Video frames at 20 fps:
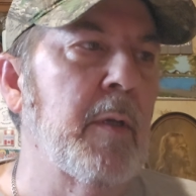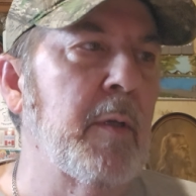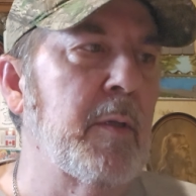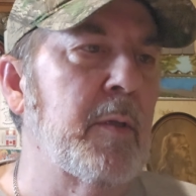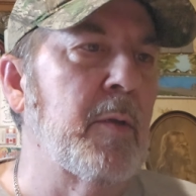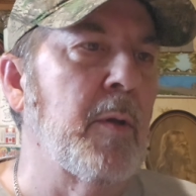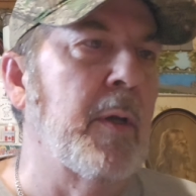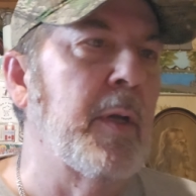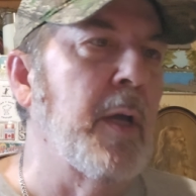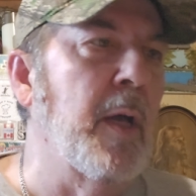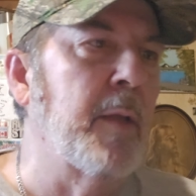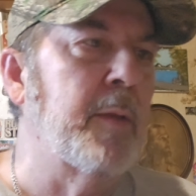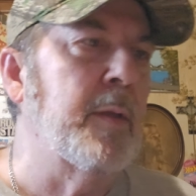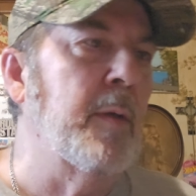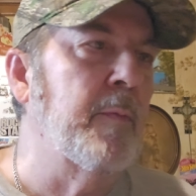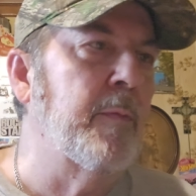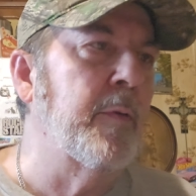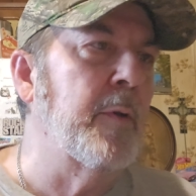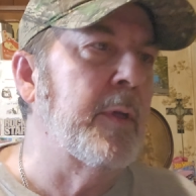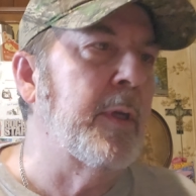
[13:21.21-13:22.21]
So I got
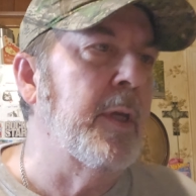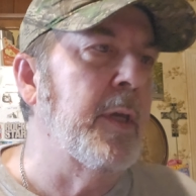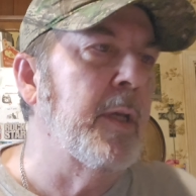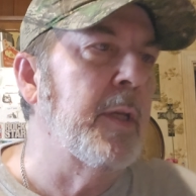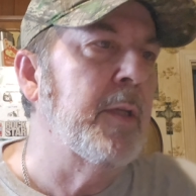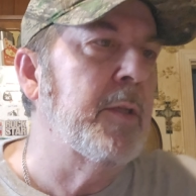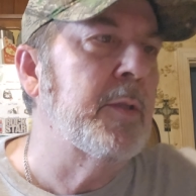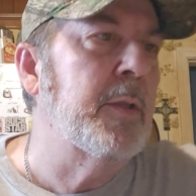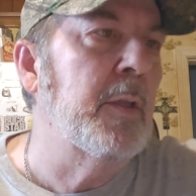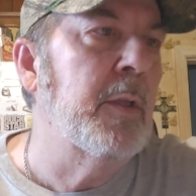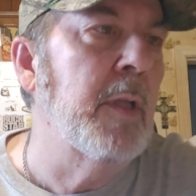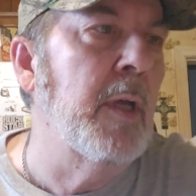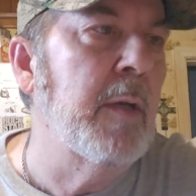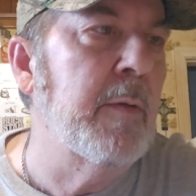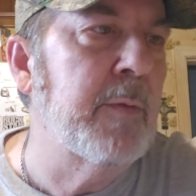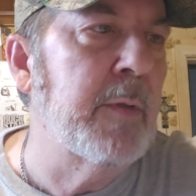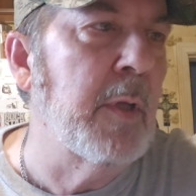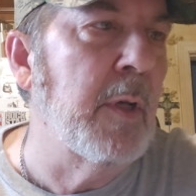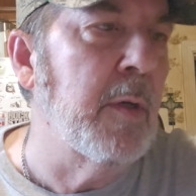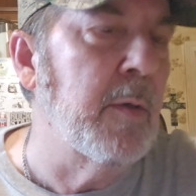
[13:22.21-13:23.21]
them for Kitty. She
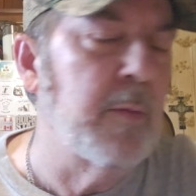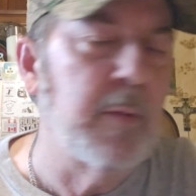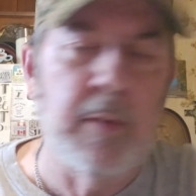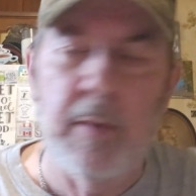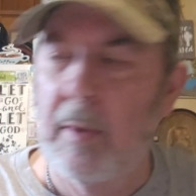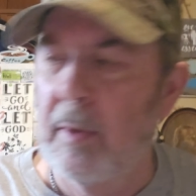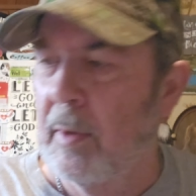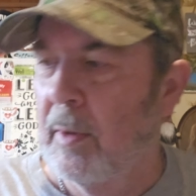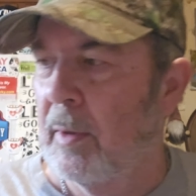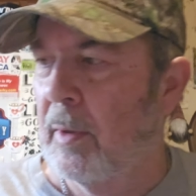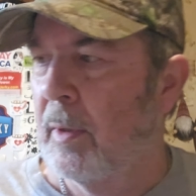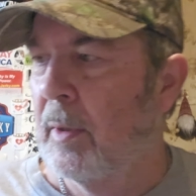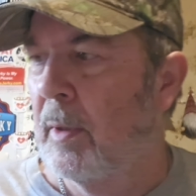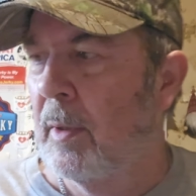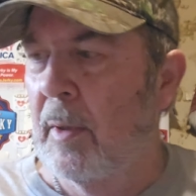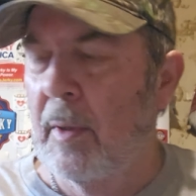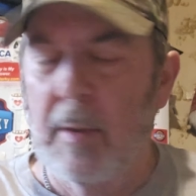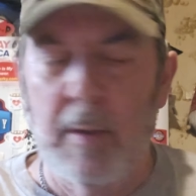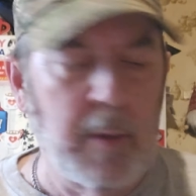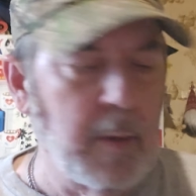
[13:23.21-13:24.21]
loves those.
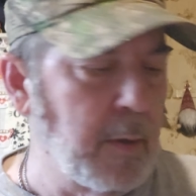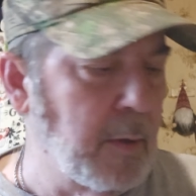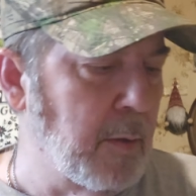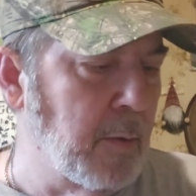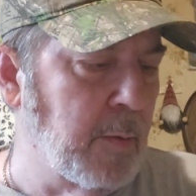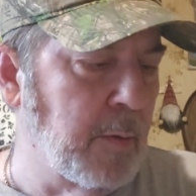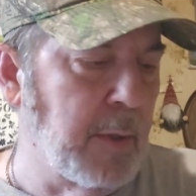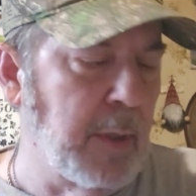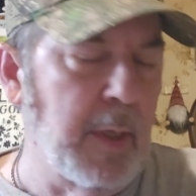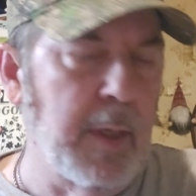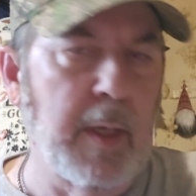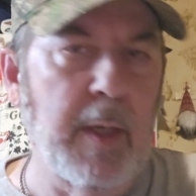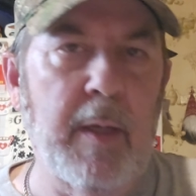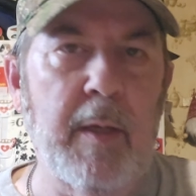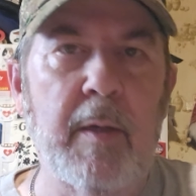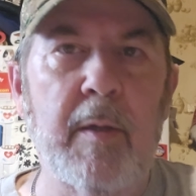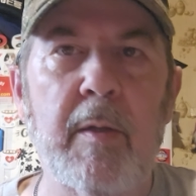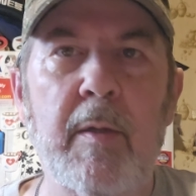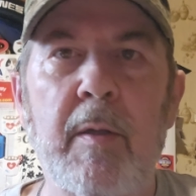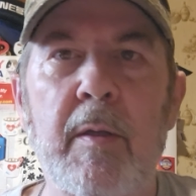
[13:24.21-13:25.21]

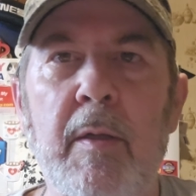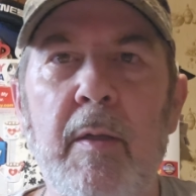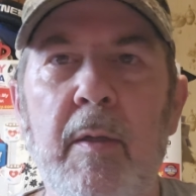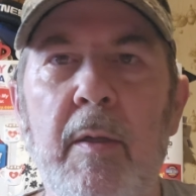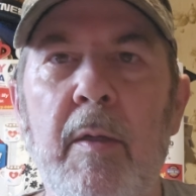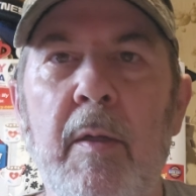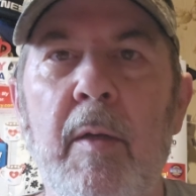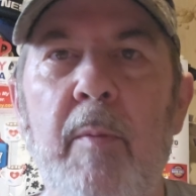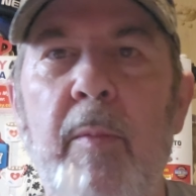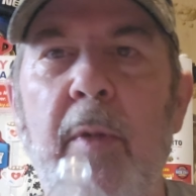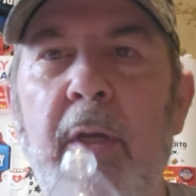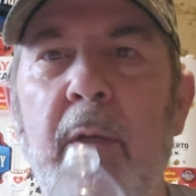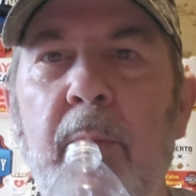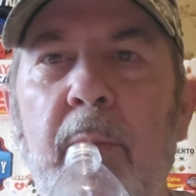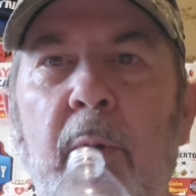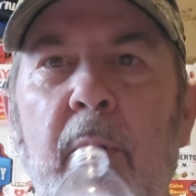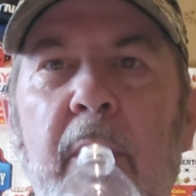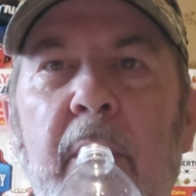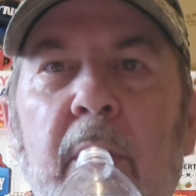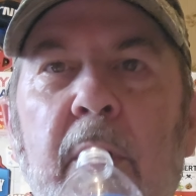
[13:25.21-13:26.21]
Okay. Making
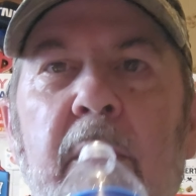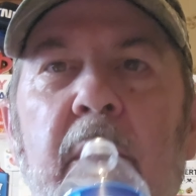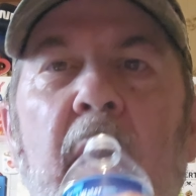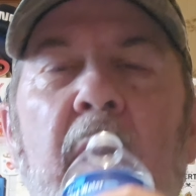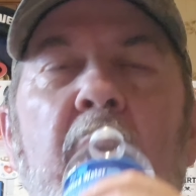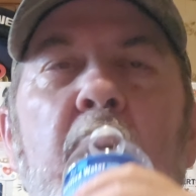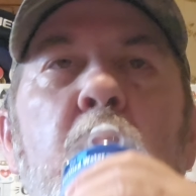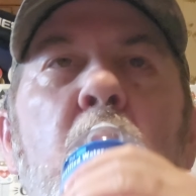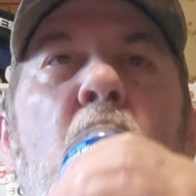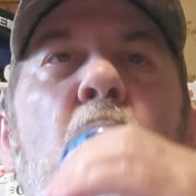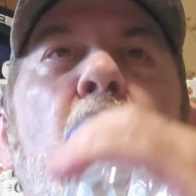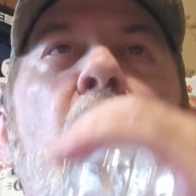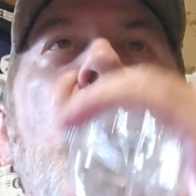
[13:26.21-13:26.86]
pretty good time.